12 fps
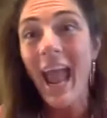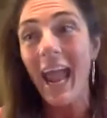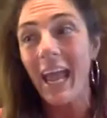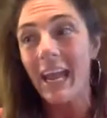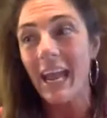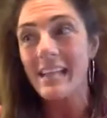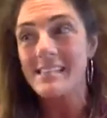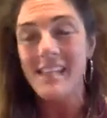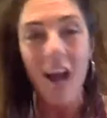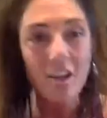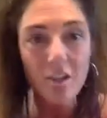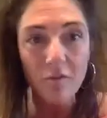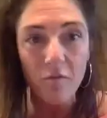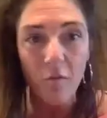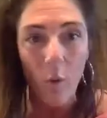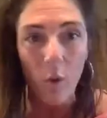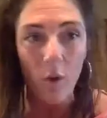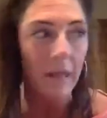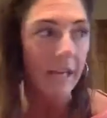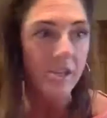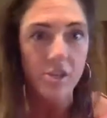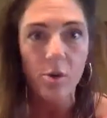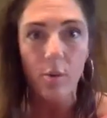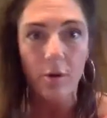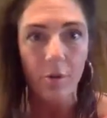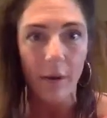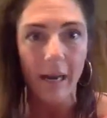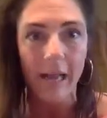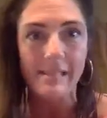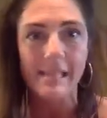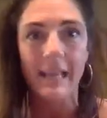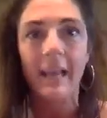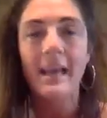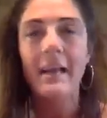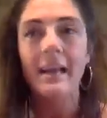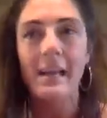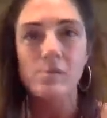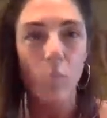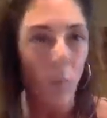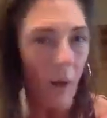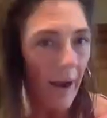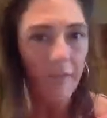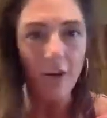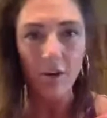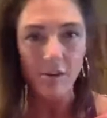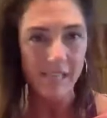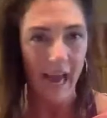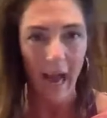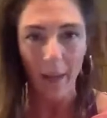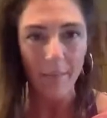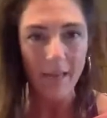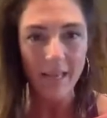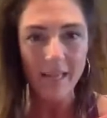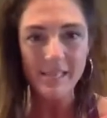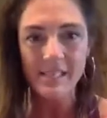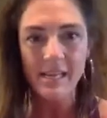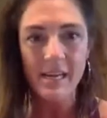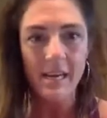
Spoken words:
And it's not just for like 2 or 3 days, like guys, whatever your time is,